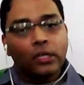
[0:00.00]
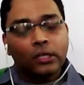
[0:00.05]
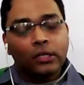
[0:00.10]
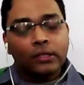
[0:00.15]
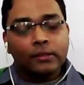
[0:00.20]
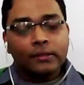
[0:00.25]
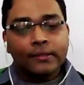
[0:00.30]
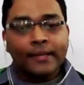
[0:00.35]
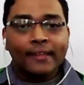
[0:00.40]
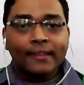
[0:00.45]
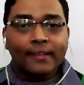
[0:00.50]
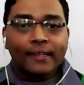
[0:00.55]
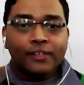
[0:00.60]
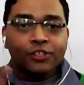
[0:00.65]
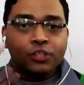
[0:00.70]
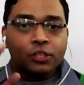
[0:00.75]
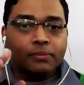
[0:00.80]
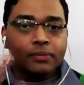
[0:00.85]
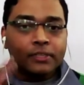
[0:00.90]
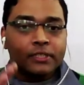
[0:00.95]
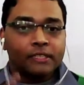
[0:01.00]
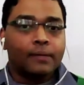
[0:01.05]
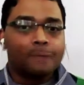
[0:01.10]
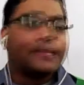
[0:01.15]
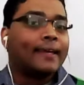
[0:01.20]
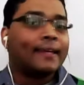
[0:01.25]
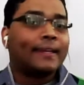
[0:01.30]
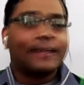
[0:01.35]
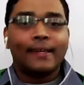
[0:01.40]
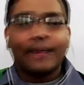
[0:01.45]
Then there should be some
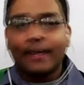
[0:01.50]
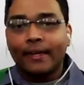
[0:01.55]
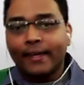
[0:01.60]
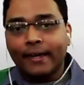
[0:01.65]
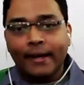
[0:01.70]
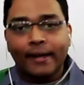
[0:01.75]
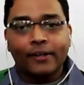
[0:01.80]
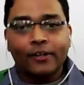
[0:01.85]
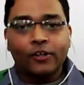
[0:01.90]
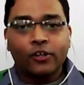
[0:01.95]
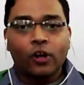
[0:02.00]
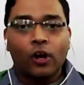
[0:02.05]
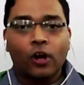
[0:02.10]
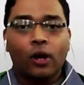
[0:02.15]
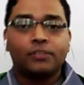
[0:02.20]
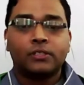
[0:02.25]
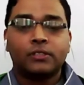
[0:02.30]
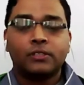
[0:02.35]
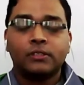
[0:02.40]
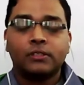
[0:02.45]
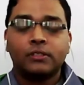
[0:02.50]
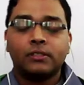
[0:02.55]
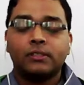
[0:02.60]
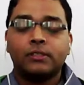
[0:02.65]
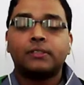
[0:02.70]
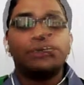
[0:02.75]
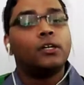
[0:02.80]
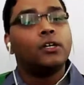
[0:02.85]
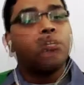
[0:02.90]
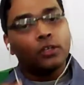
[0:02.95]
technically correct options.
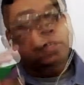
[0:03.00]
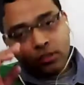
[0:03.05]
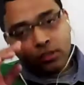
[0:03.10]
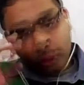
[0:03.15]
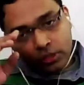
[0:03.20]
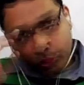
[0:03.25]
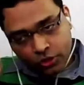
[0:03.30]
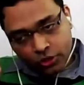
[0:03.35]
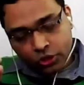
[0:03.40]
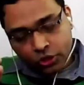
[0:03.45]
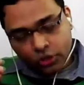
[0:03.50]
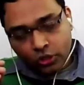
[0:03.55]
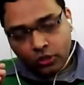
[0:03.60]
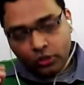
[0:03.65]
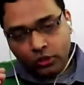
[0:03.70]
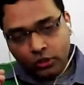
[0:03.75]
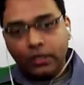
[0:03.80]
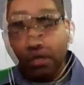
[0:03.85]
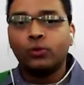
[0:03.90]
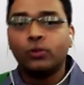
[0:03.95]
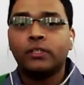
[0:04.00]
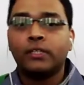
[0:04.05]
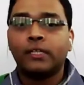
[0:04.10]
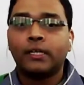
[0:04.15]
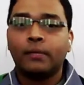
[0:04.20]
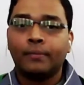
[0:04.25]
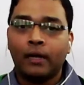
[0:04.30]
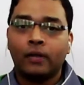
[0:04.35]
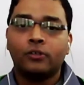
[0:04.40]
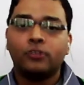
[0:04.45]
You should rule them
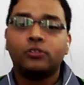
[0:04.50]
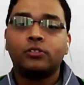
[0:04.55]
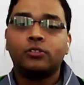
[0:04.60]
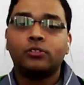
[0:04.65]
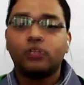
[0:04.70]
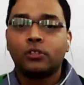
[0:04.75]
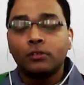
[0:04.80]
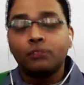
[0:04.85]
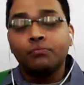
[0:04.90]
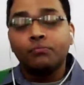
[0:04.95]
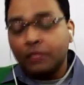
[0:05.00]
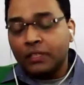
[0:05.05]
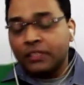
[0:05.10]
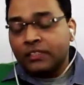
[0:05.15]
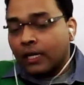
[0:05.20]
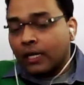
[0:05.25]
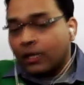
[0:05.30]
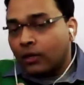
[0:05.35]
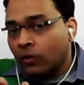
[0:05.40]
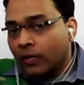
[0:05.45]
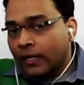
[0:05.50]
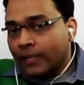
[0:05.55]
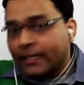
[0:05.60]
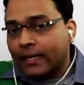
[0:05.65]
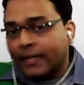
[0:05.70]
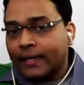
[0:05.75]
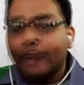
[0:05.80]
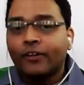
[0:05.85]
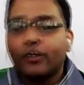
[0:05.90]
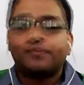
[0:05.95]
out. It means that only the
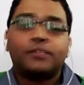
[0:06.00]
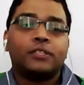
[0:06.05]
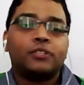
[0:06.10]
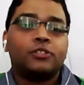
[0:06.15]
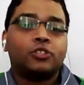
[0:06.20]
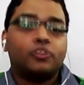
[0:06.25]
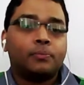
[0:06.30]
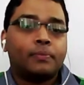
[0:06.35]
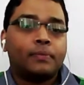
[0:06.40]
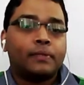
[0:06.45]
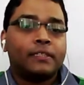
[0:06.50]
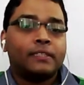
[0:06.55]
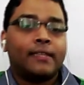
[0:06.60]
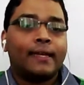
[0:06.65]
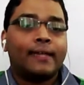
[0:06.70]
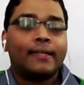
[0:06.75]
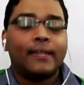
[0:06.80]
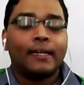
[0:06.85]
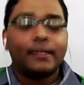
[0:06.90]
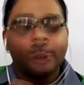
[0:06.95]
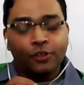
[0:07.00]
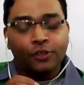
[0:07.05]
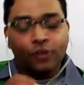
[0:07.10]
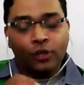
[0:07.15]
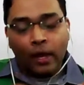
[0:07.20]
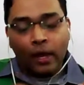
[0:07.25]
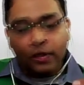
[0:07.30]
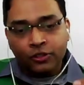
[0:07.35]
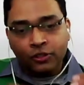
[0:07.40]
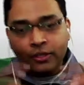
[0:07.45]
correct options should be selected. You
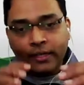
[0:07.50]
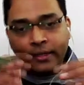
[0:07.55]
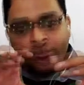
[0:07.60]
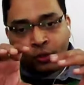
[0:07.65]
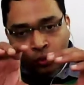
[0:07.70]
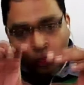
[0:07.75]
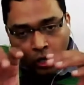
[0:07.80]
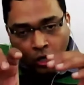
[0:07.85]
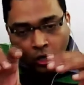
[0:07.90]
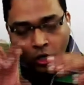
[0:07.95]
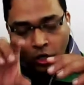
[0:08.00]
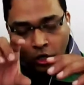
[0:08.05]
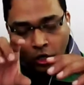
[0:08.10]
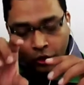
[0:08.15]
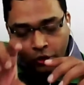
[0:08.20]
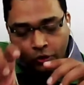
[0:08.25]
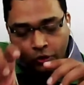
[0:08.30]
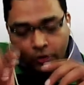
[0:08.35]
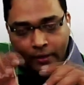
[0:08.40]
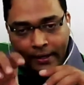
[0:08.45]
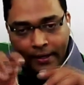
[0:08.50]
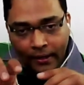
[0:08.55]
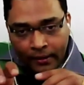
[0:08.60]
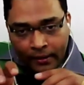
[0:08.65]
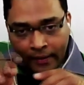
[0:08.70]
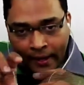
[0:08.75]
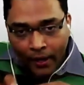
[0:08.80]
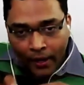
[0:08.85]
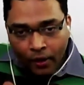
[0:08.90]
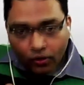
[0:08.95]
can
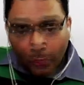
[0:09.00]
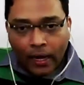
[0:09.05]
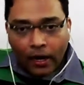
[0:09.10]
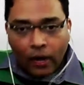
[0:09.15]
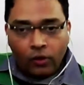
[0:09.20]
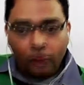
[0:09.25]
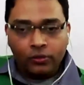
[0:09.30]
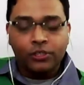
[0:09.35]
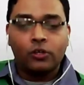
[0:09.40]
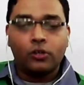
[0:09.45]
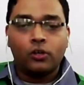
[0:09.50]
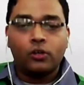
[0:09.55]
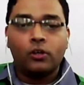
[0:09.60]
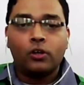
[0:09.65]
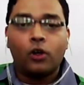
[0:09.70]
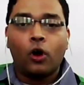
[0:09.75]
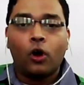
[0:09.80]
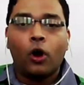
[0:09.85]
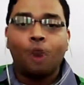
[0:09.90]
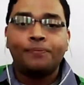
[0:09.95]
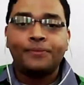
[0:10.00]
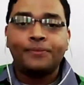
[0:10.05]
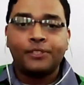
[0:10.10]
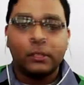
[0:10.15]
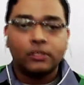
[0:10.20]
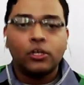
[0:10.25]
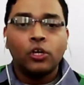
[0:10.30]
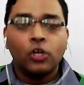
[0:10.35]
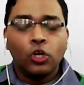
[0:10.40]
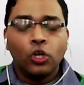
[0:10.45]
narrow down your options.
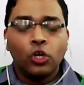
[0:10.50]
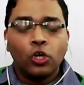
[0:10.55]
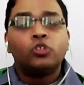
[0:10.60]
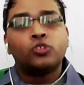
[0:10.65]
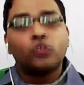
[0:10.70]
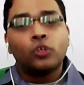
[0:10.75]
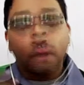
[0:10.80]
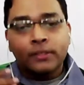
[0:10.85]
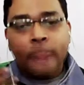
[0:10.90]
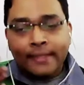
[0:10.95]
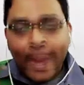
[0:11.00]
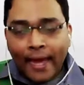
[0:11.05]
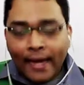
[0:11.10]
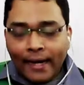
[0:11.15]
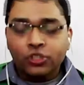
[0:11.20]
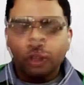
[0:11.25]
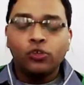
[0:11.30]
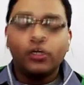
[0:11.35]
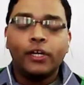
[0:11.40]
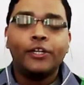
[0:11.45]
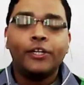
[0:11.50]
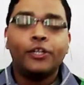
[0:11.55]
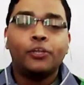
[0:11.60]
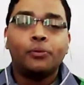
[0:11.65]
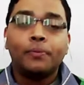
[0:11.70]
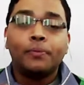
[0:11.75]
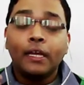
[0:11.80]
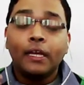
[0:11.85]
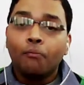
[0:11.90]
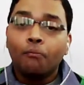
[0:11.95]
So that's going to
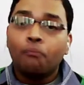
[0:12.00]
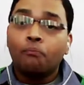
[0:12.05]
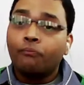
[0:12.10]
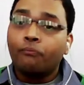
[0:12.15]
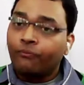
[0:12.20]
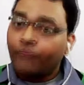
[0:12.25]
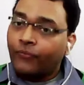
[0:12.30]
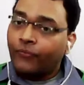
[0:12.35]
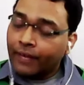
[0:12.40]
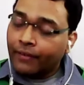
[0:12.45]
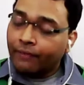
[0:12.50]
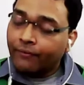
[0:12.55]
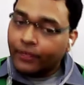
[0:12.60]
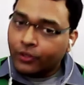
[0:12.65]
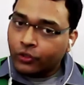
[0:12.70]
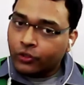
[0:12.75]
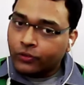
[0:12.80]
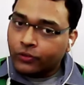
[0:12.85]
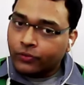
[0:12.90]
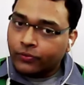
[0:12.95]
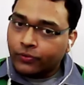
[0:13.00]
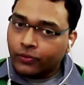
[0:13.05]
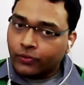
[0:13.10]
be very, very useful.